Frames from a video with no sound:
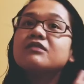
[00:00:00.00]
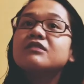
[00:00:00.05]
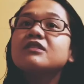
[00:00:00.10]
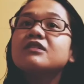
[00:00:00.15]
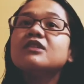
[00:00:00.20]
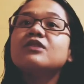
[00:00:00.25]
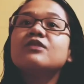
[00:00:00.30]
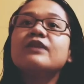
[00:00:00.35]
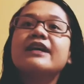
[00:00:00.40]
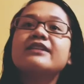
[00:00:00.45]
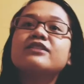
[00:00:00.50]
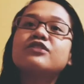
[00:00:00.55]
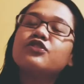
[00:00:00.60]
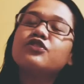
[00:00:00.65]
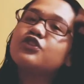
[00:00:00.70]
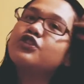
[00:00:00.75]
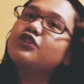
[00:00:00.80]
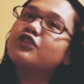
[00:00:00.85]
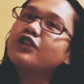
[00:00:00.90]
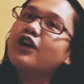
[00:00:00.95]
You know, guys, you
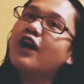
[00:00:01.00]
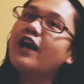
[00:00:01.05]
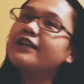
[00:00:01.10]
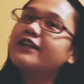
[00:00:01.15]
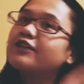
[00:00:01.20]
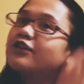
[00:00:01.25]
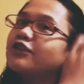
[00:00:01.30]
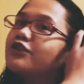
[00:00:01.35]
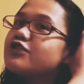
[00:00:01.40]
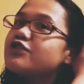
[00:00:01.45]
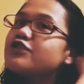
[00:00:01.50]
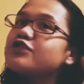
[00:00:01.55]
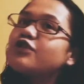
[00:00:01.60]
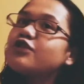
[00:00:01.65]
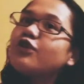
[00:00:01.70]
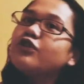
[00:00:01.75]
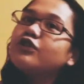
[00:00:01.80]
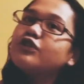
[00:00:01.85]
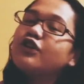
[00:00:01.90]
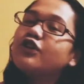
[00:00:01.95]
should not
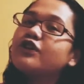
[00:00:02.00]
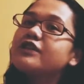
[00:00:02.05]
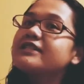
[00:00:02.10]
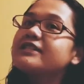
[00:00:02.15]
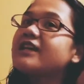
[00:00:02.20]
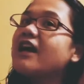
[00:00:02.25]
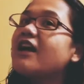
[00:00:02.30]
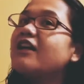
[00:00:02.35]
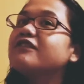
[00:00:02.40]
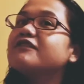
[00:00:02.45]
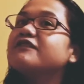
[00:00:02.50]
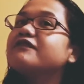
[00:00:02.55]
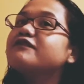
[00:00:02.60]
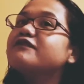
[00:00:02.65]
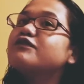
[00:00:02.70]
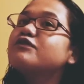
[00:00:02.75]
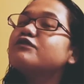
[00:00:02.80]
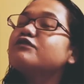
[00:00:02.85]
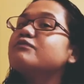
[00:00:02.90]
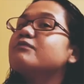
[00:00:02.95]
control yourself
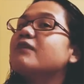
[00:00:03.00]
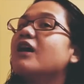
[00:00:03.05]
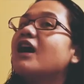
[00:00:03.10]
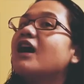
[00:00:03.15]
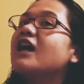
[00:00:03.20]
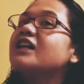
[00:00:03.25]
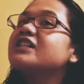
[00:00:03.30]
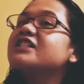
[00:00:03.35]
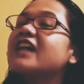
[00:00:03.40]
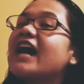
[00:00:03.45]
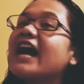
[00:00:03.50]
too much.